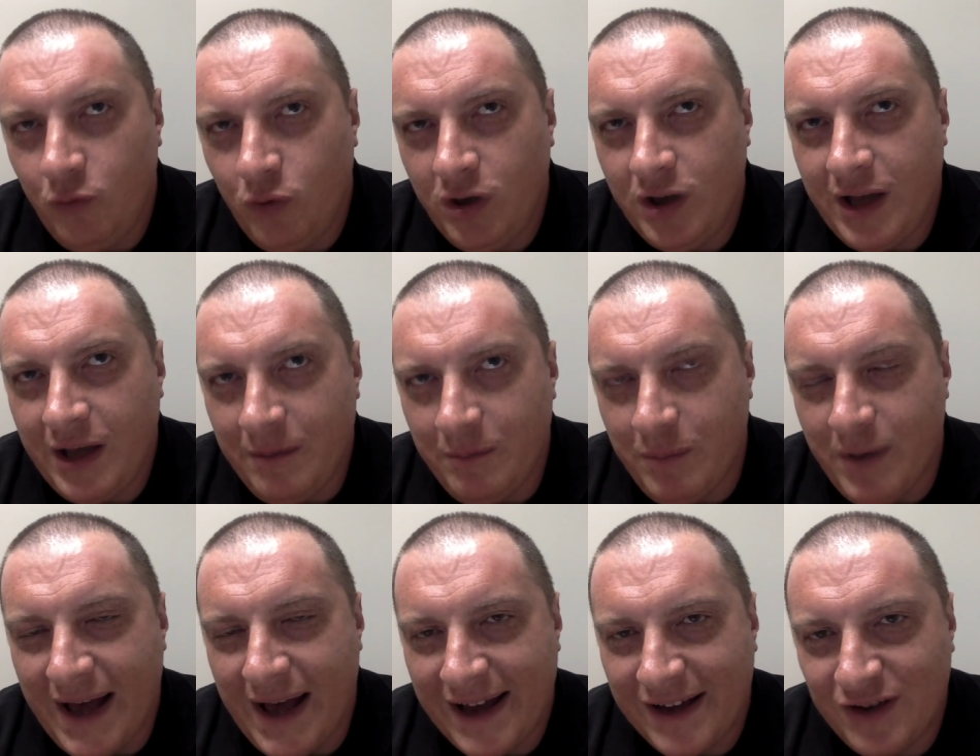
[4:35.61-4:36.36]
We'll get
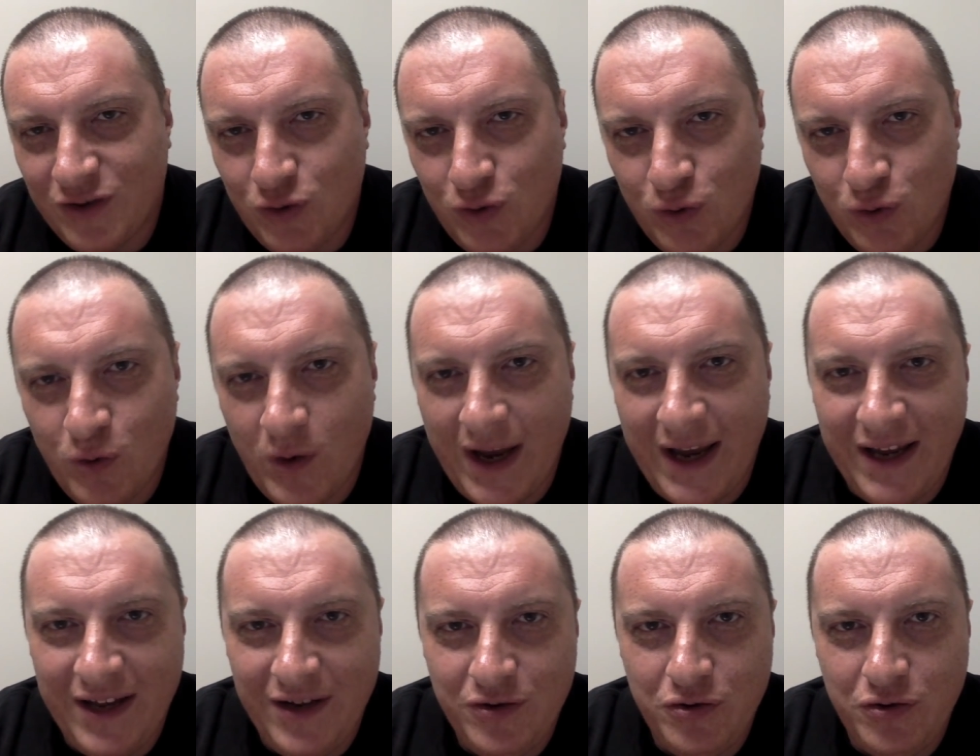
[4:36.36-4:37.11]
back to
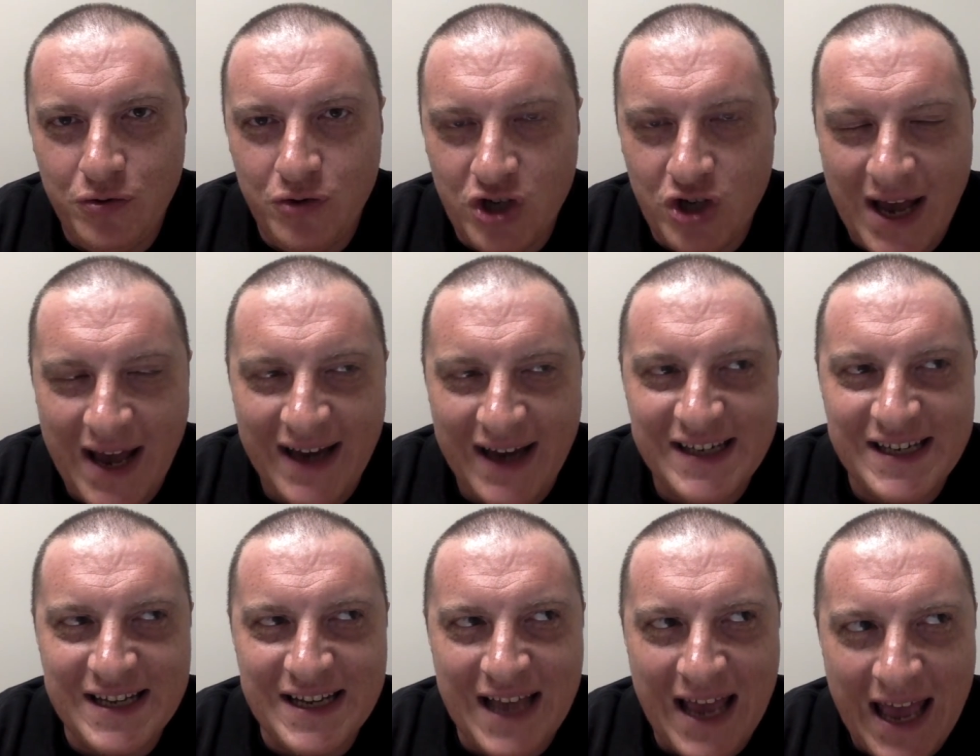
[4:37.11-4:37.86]
Andrew
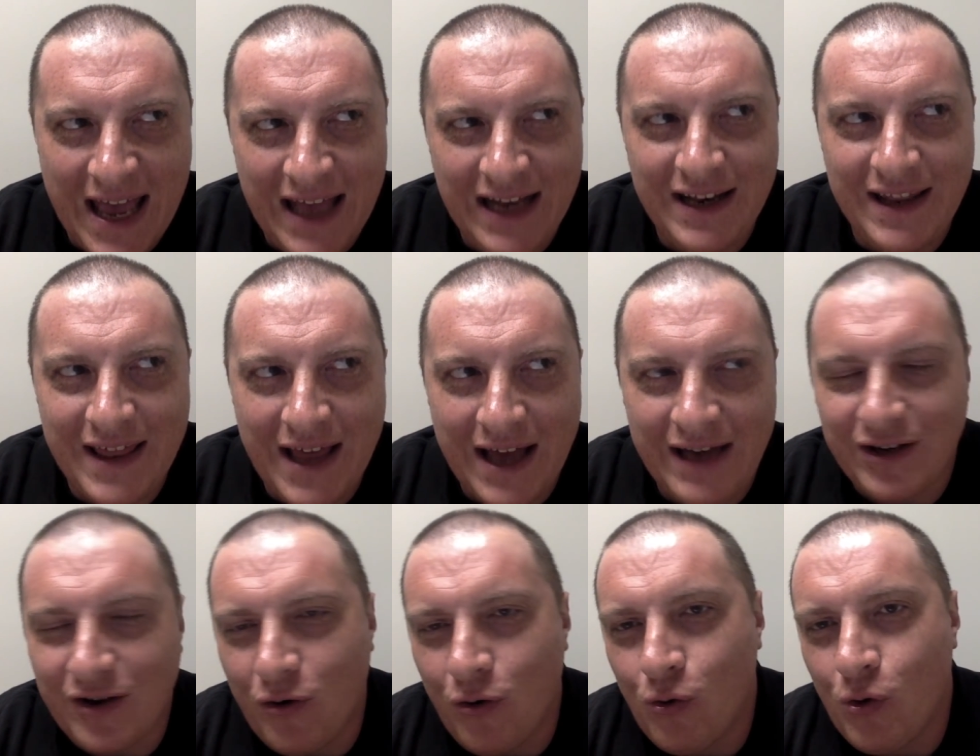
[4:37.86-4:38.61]
Jackson and
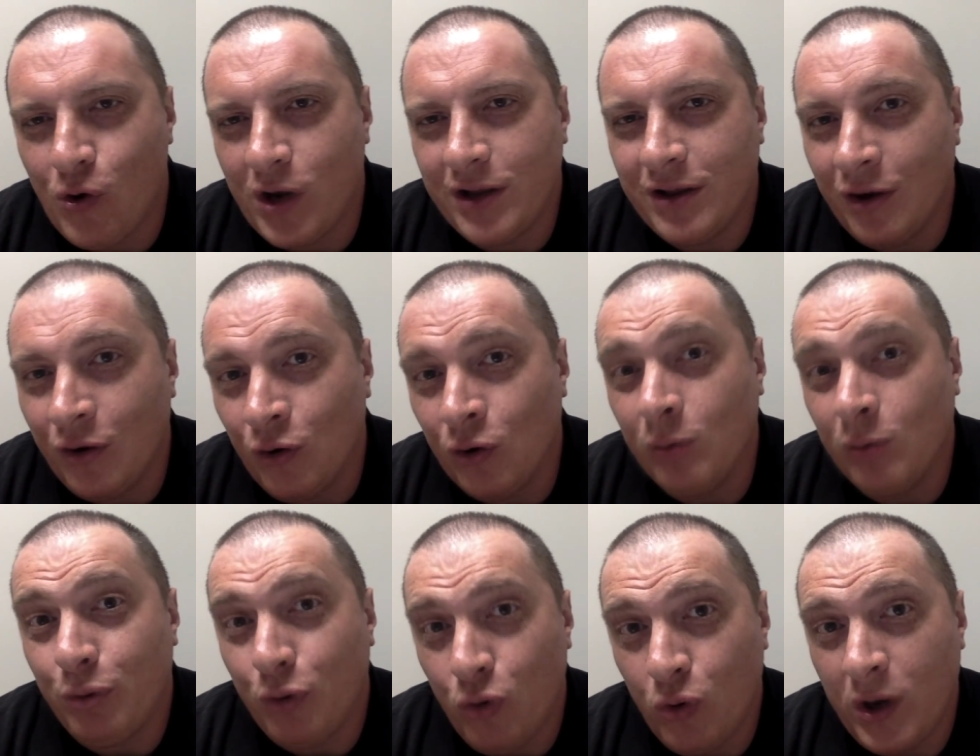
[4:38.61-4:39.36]
that coin, the
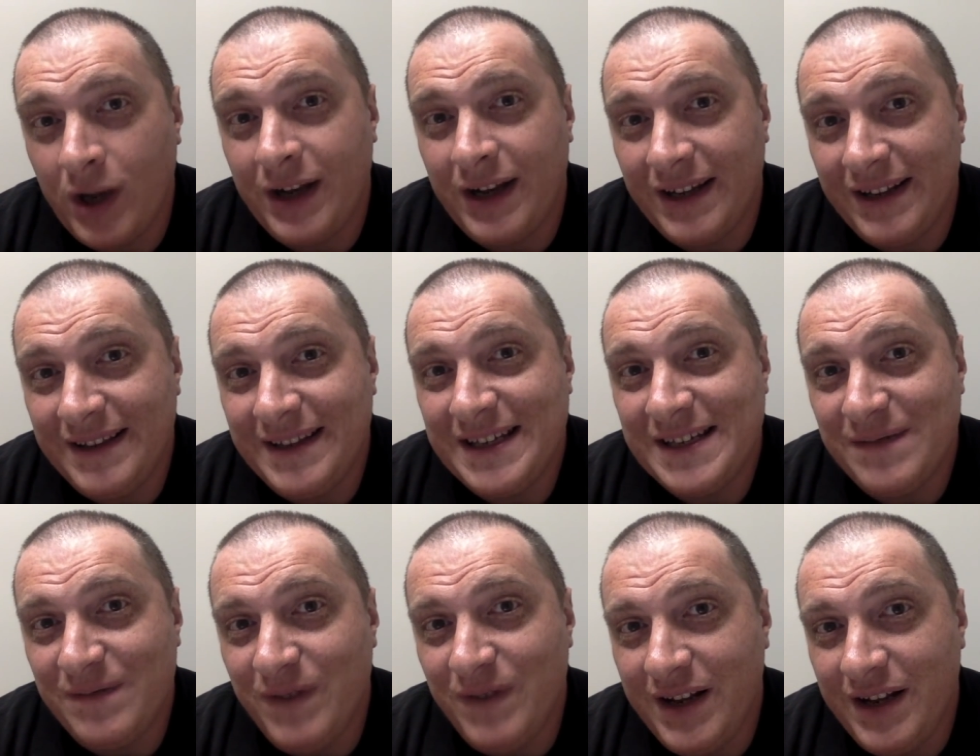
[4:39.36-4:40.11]
whole point in
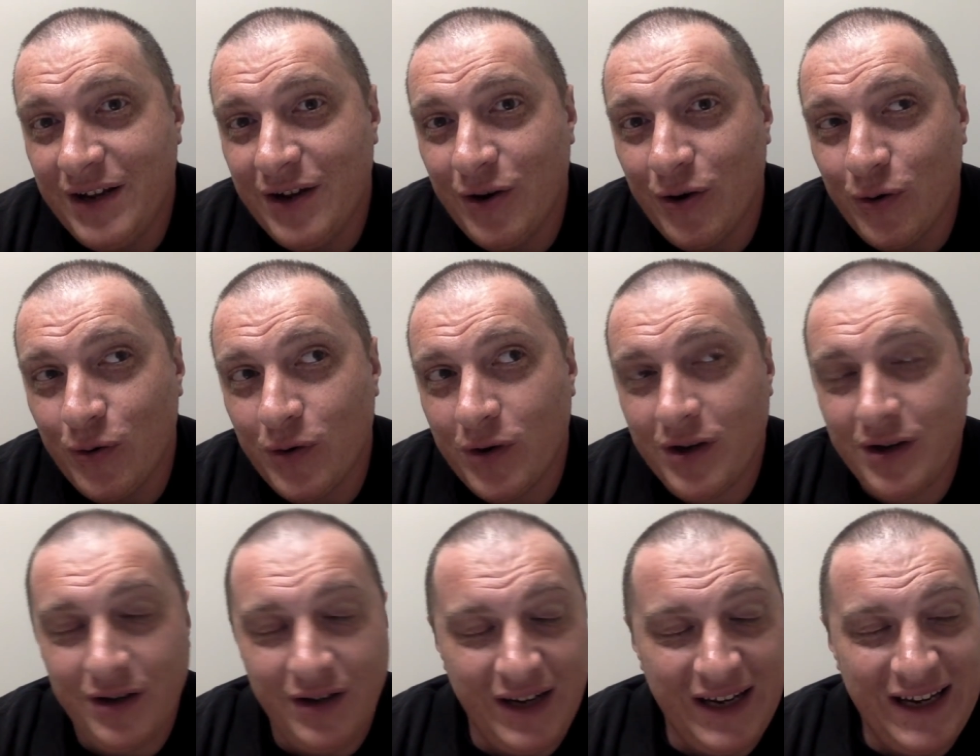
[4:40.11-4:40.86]
this video,
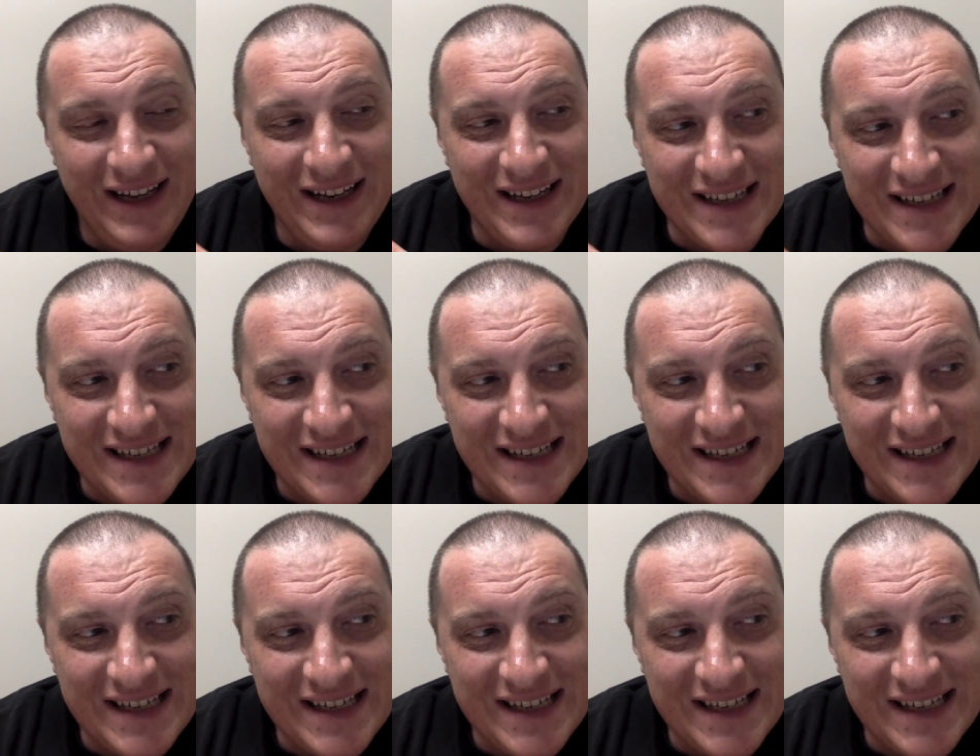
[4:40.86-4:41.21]
in a